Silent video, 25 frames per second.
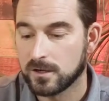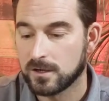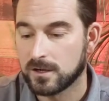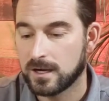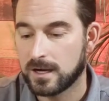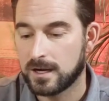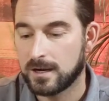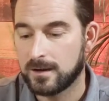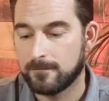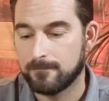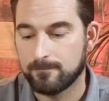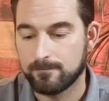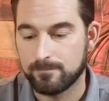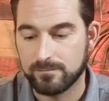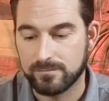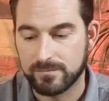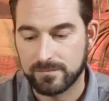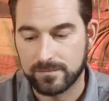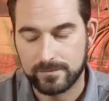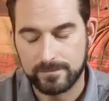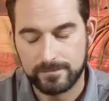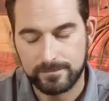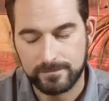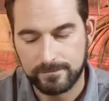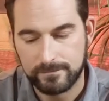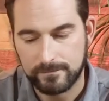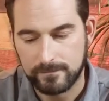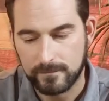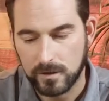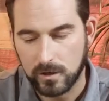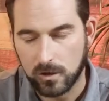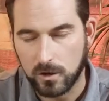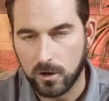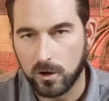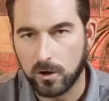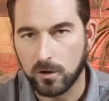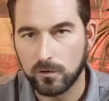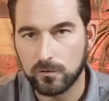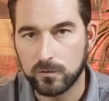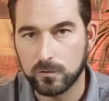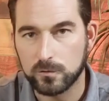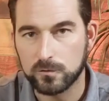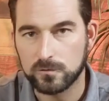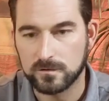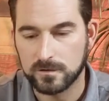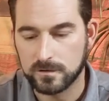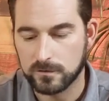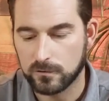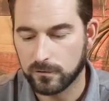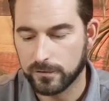Um, all
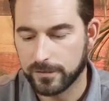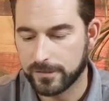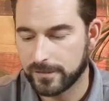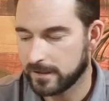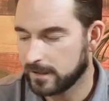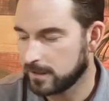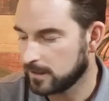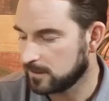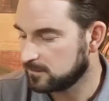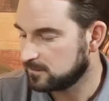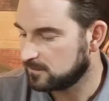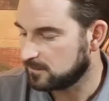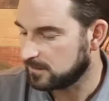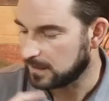those little things.